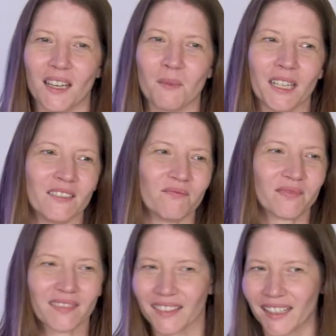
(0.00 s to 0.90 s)
I mean,
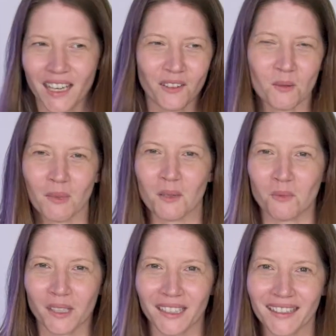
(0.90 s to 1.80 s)
everybody
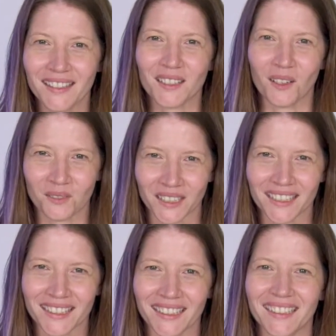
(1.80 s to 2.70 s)
breathes,
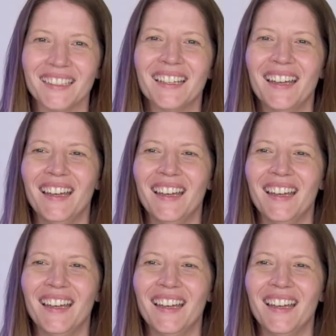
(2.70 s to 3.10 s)
obviously,